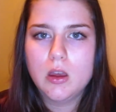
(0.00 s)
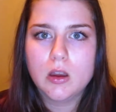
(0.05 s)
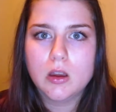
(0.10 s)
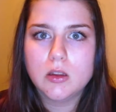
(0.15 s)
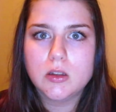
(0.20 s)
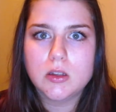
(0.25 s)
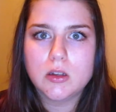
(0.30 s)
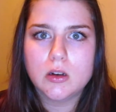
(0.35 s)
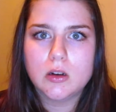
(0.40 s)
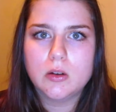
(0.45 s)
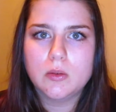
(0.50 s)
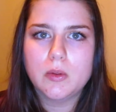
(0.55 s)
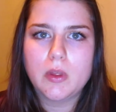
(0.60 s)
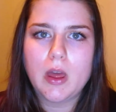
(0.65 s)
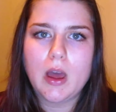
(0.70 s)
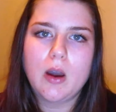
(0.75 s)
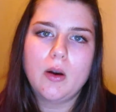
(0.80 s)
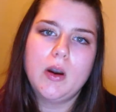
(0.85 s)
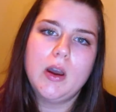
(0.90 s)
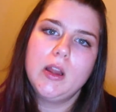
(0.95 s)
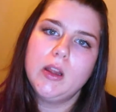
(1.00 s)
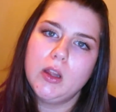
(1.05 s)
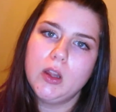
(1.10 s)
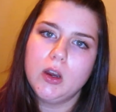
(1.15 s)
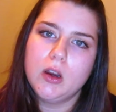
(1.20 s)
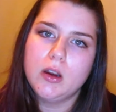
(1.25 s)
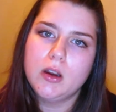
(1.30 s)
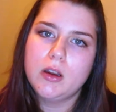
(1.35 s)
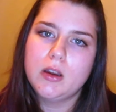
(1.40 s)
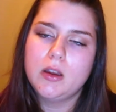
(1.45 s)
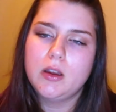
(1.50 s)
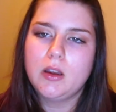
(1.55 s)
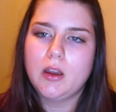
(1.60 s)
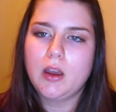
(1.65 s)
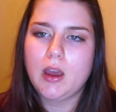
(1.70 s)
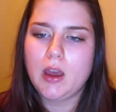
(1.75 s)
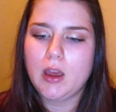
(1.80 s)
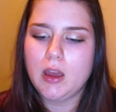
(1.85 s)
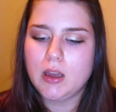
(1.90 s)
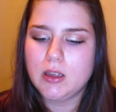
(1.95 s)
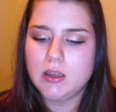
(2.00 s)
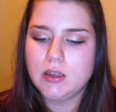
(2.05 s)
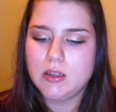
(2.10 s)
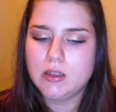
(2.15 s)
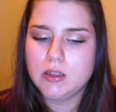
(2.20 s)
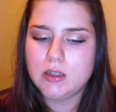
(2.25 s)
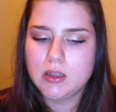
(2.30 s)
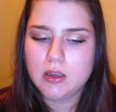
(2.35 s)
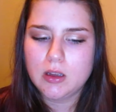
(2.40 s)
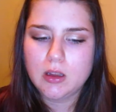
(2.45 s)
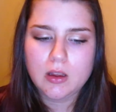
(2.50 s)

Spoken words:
concerned with how I look. And